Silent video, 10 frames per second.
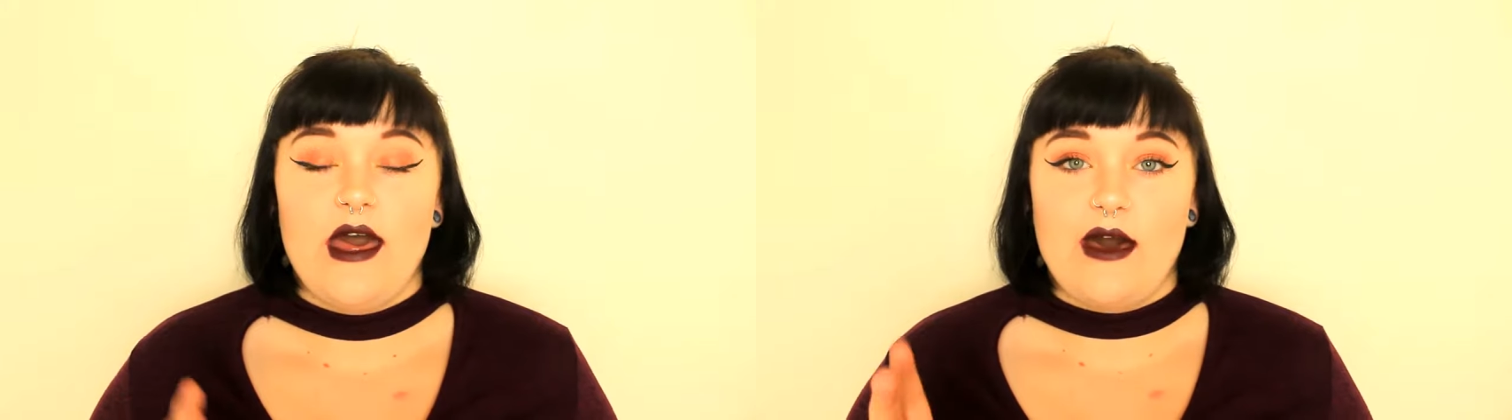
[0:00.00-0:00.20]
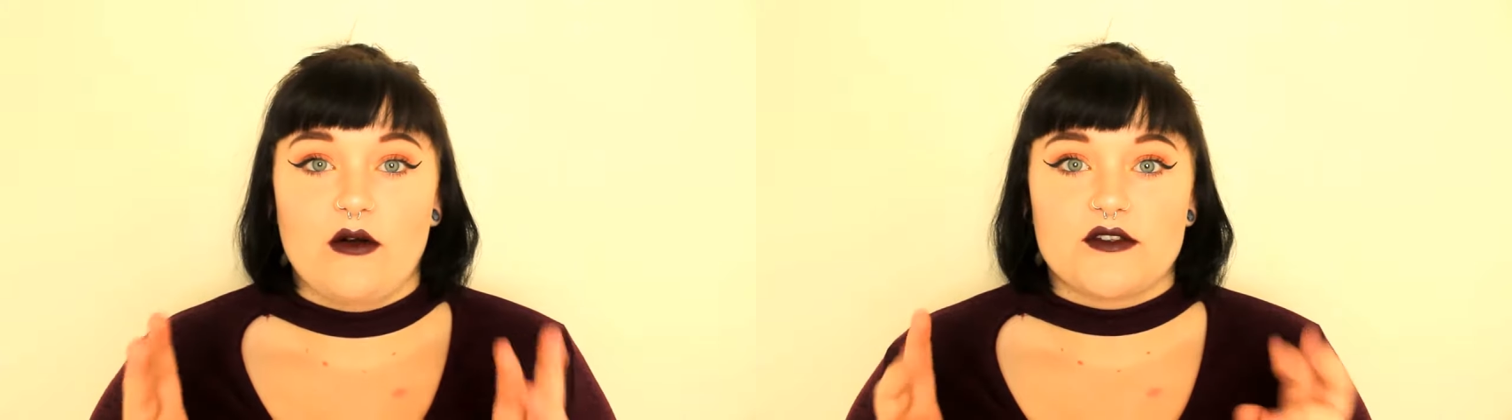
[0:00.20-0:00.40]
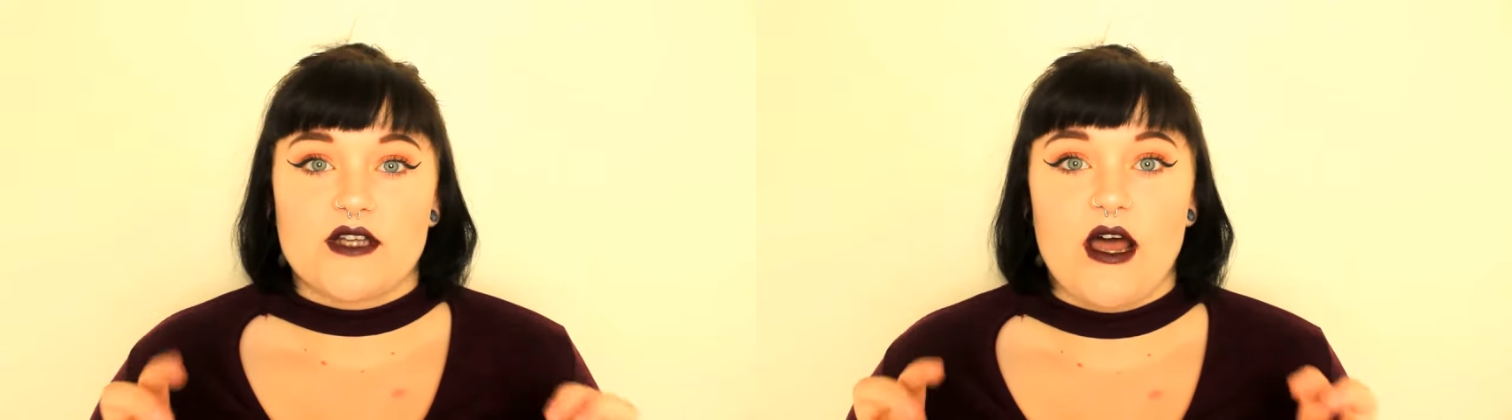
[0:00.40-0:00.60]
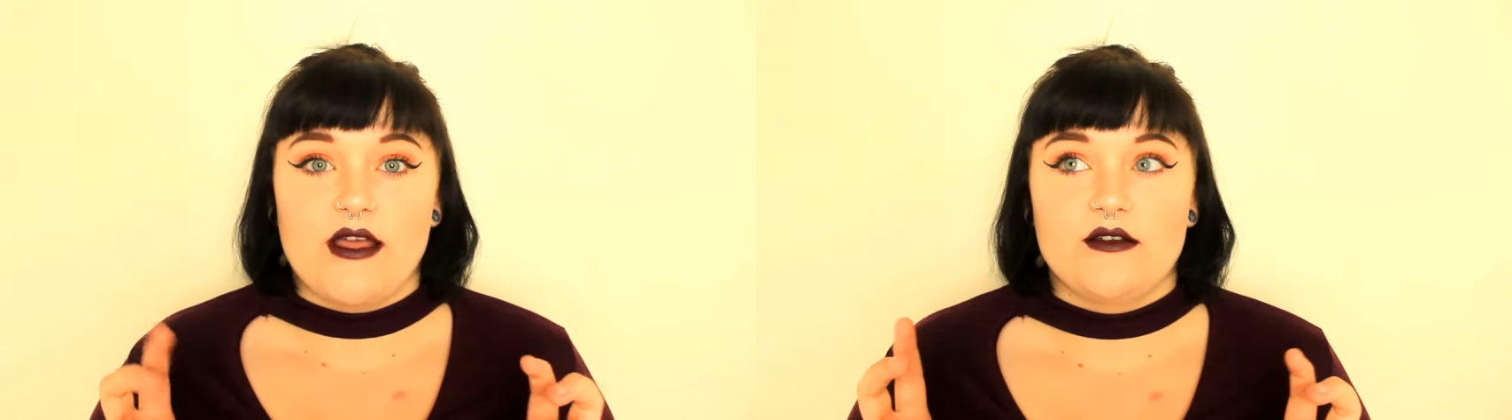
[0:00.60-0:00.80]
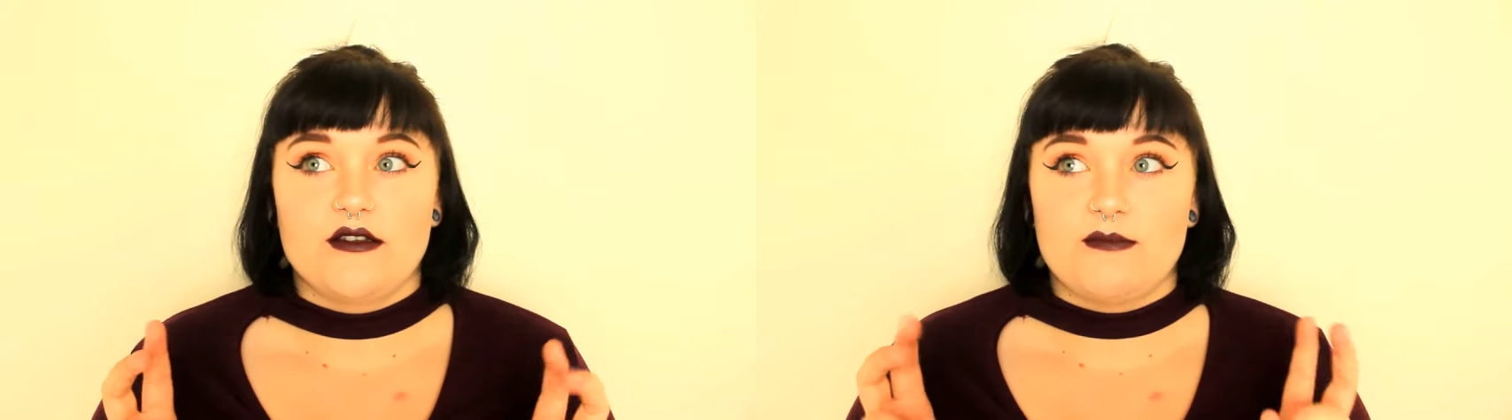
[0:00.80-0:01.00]
health
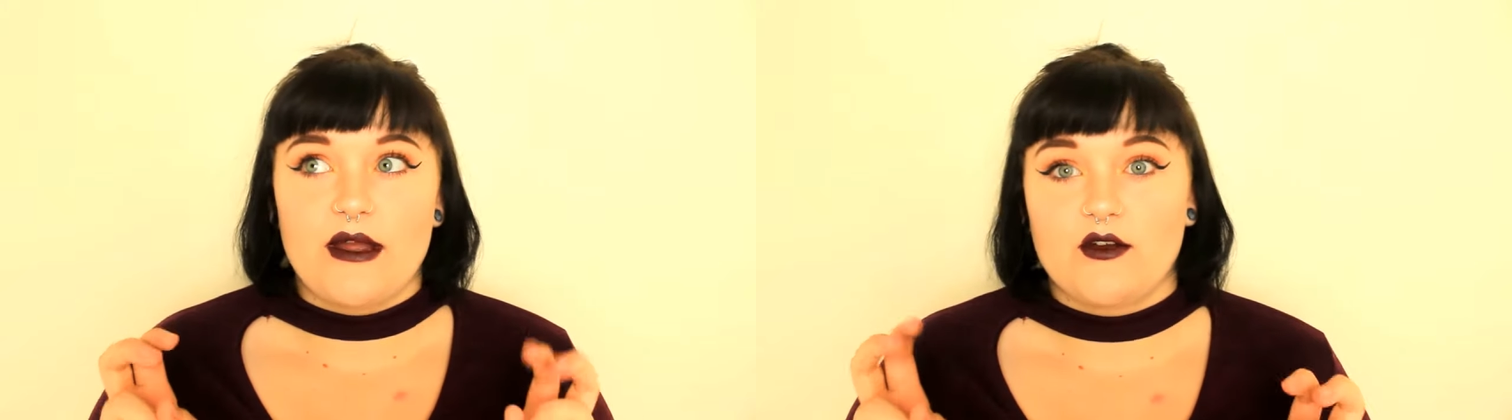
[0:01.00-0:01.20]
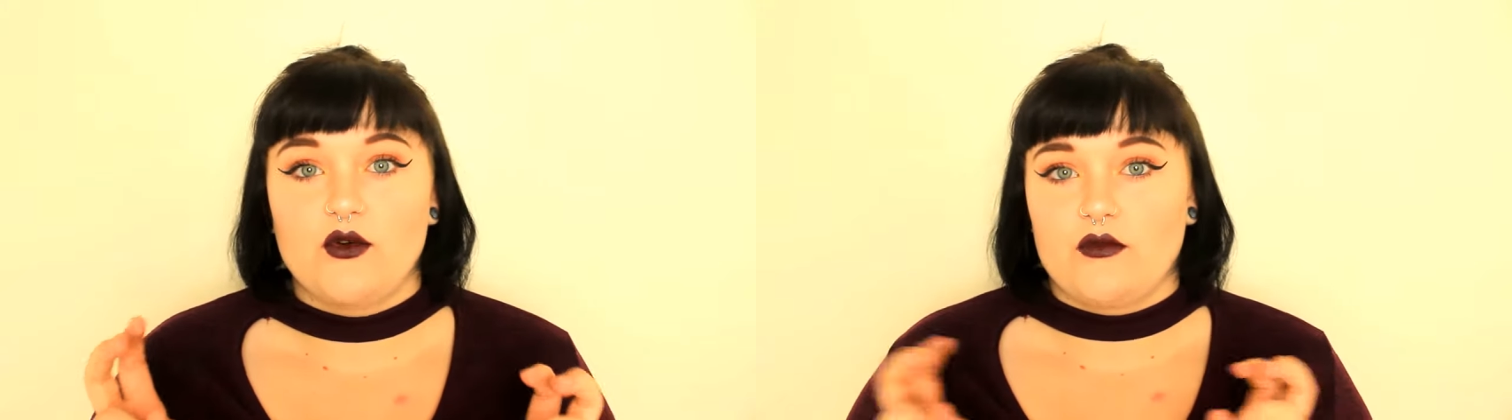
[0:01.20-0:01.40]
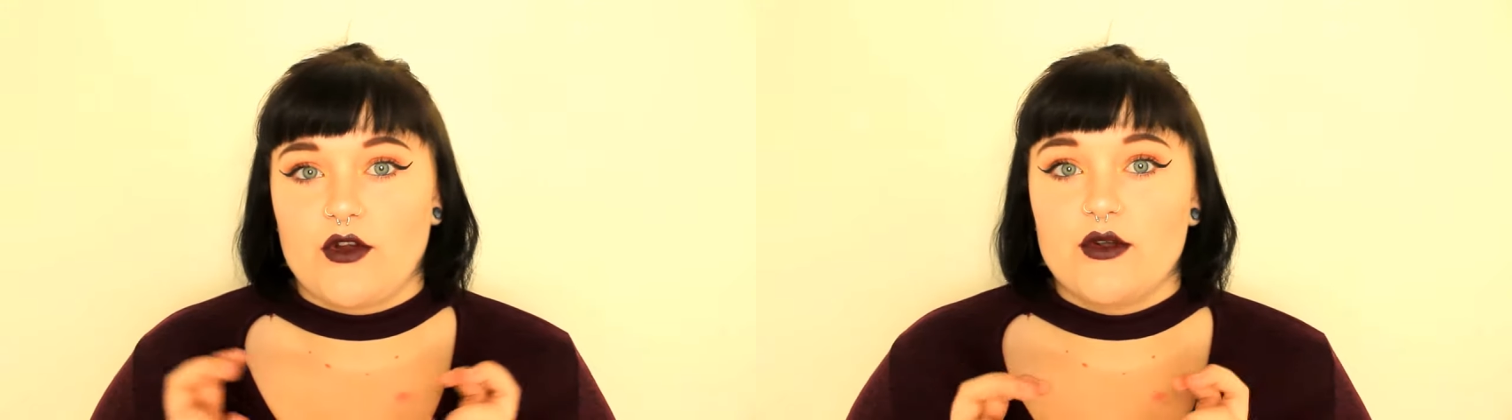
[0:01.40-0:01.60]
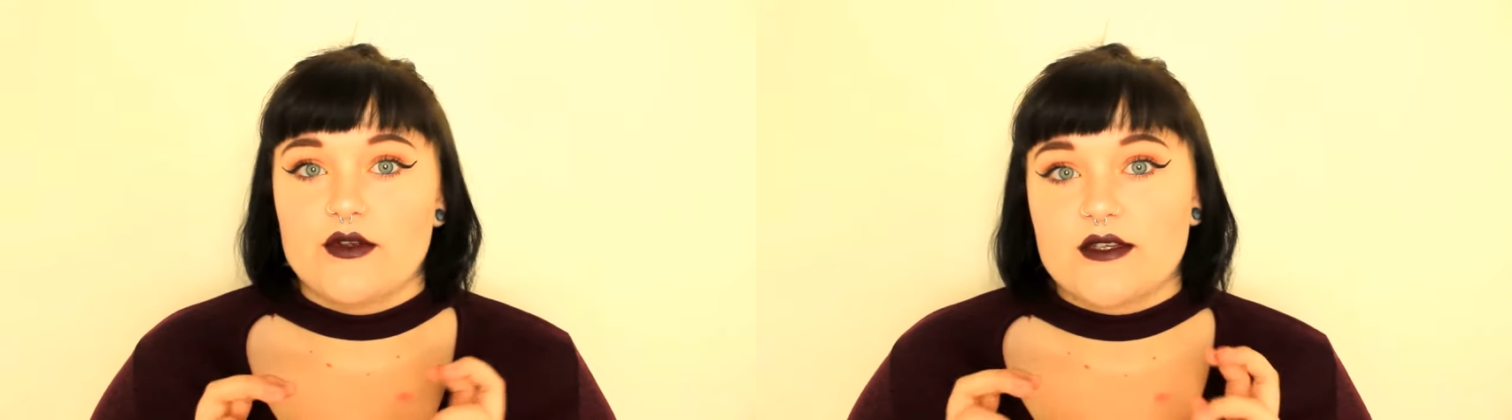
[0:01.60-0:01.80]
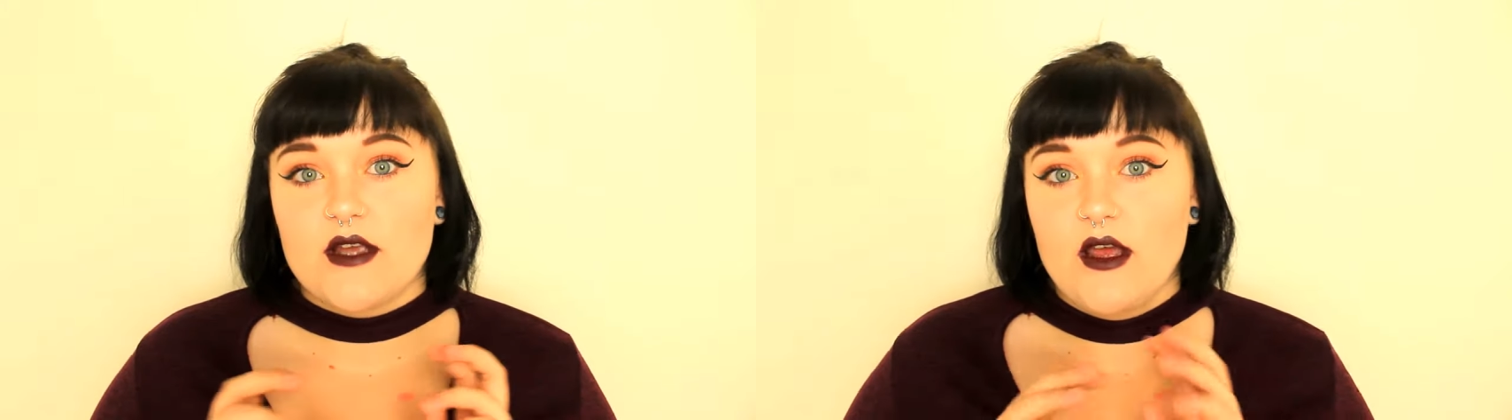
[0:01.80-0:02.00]
science, medical
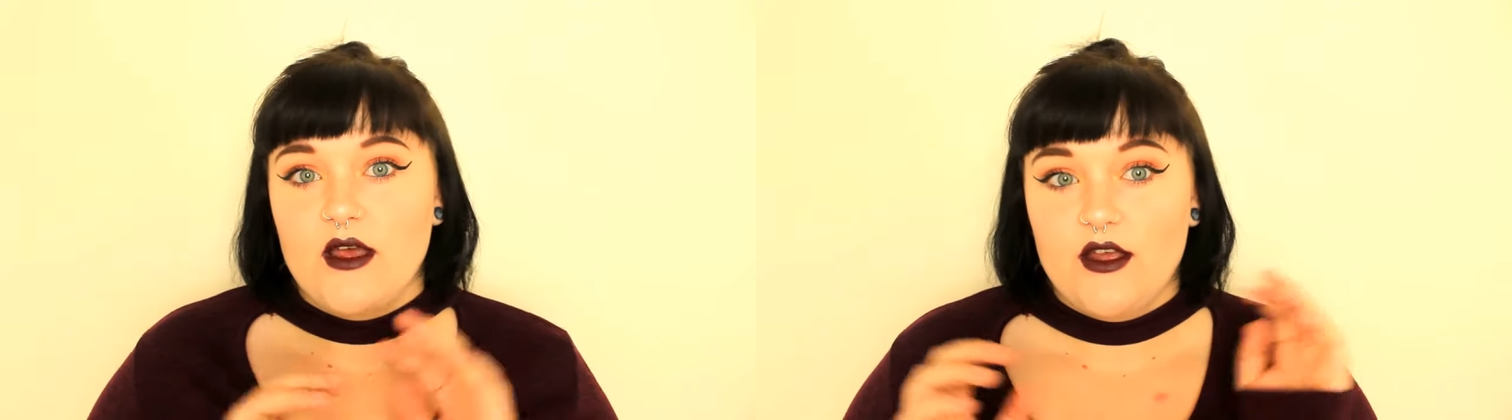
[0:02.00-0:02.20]
routes,